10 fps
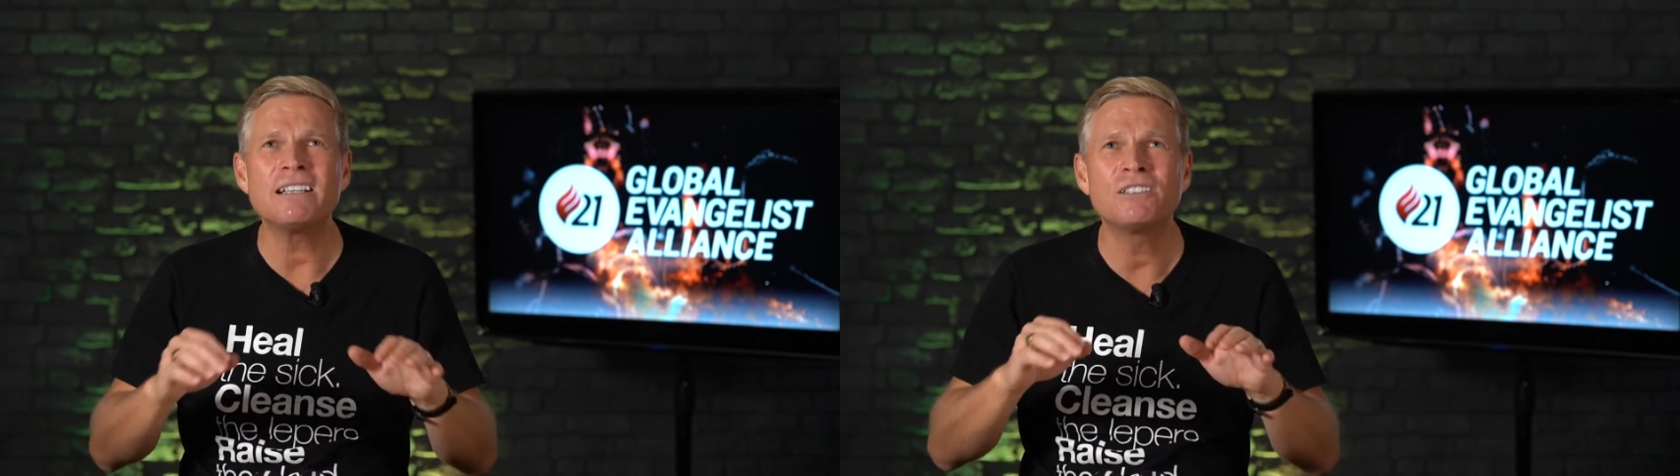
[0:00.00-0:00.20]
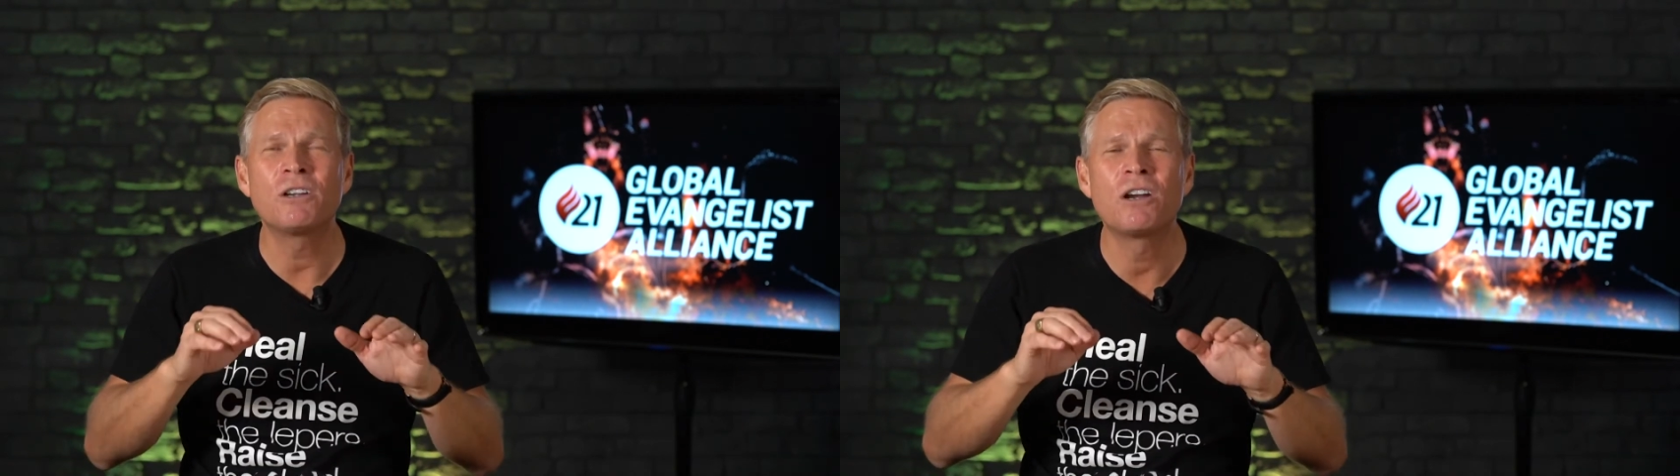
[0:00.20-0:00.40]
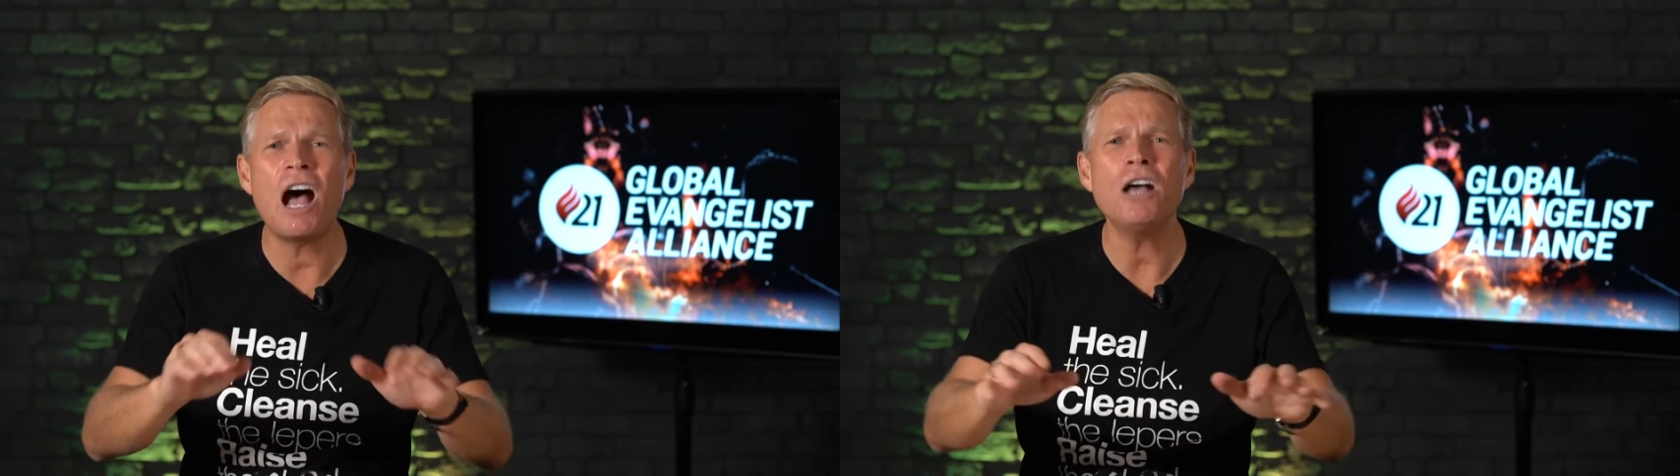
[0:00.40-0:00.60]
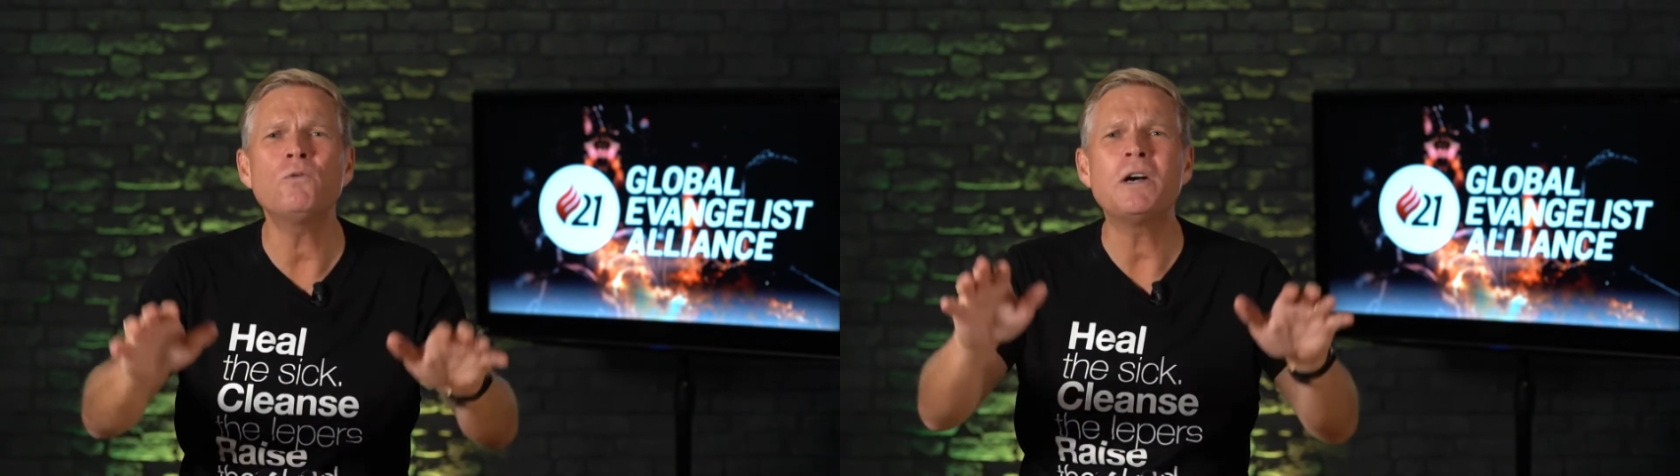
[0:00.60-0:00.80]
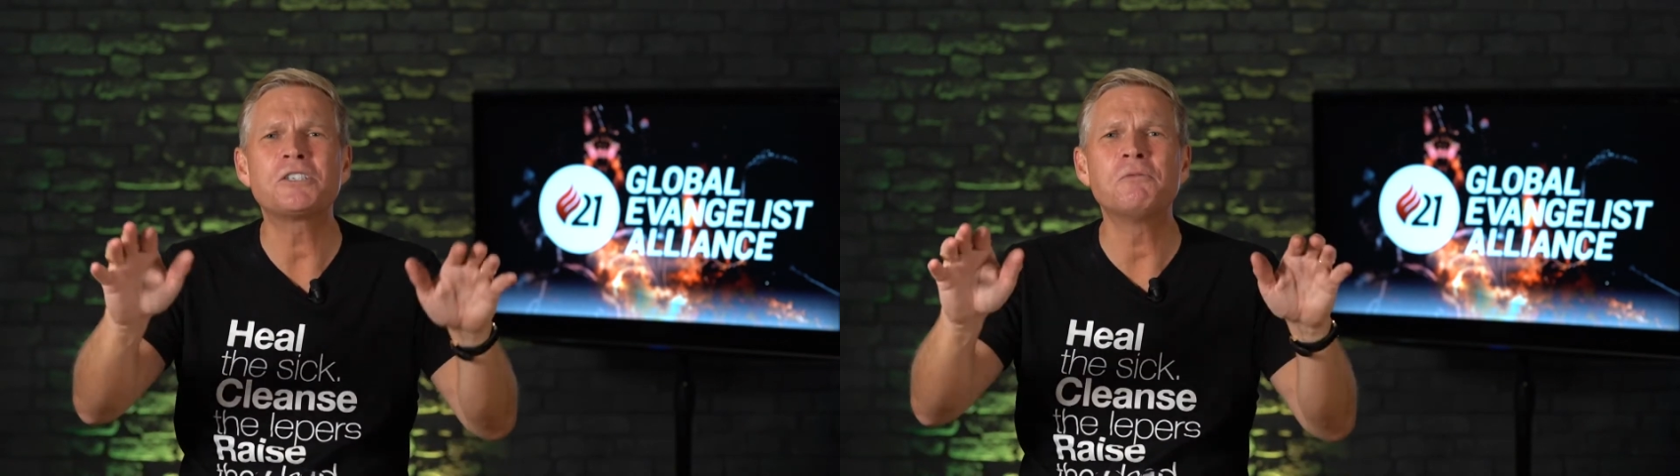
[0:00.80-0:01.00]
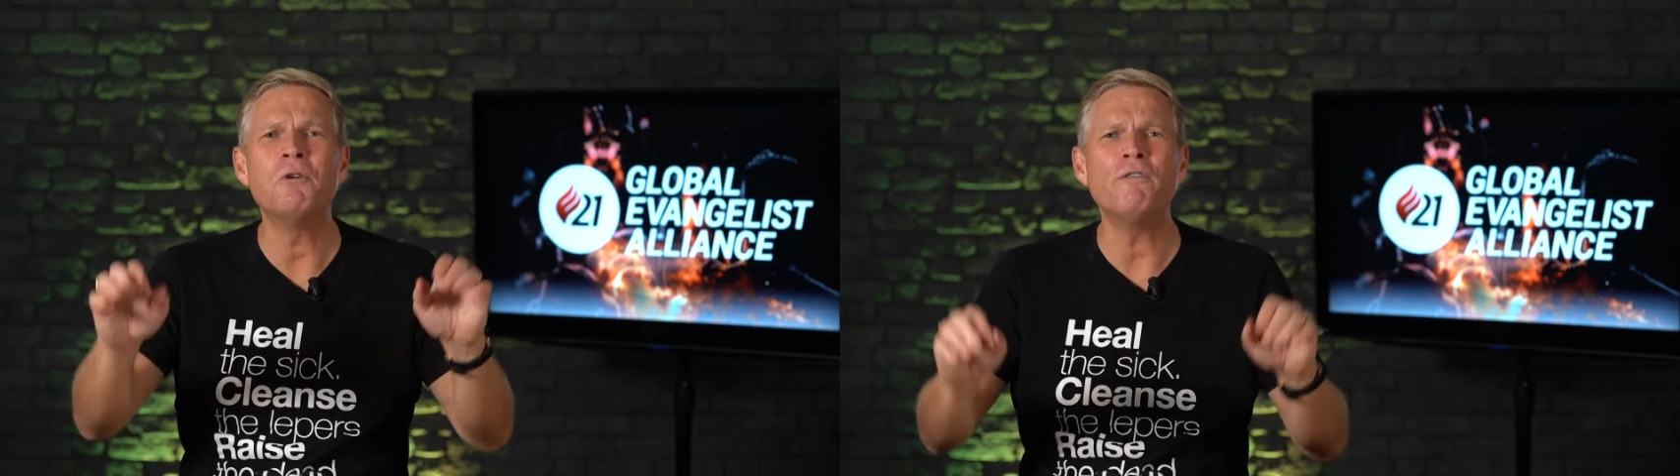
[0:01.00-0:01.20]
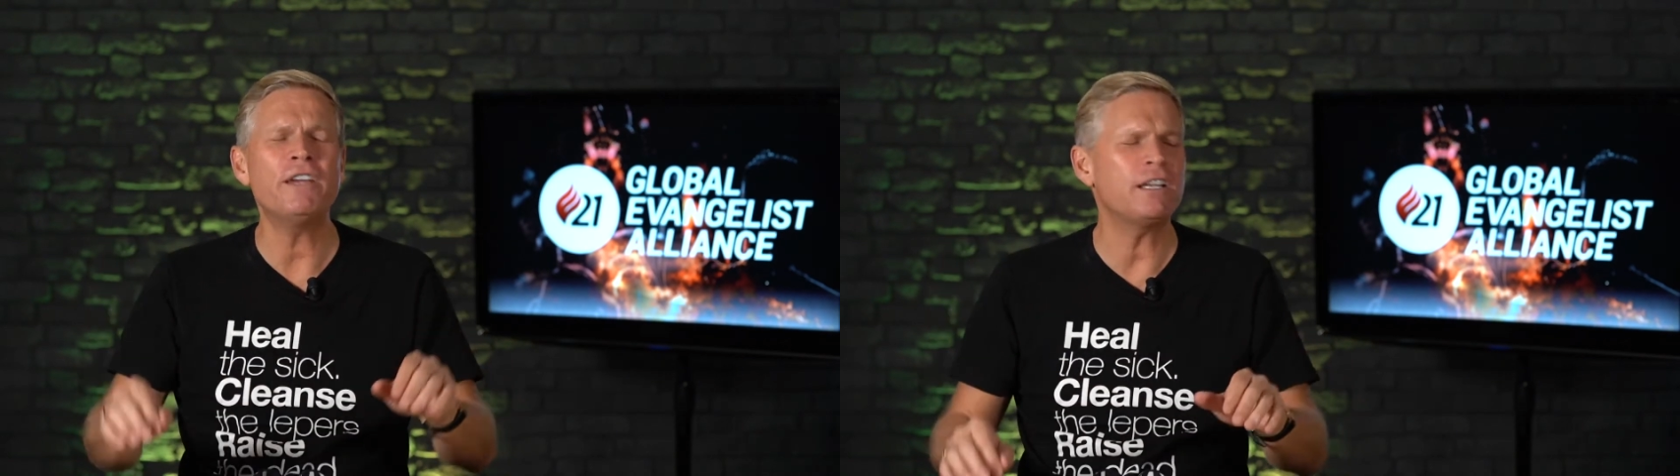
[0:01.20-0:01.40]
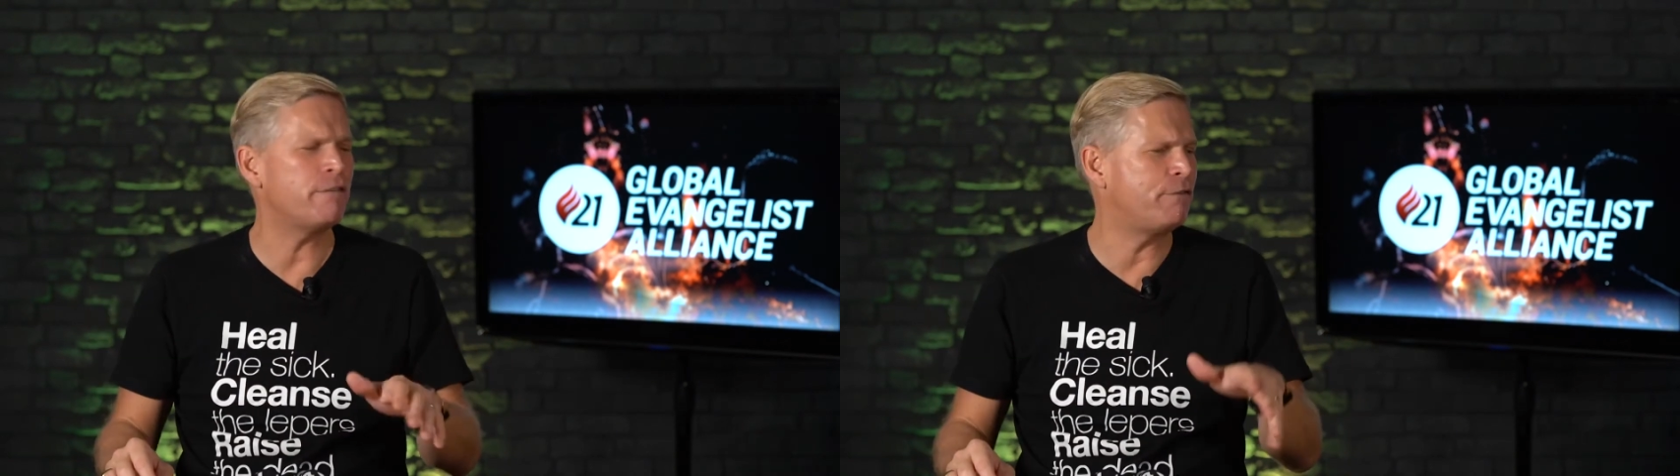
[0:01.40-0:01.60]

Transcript: as God was moving,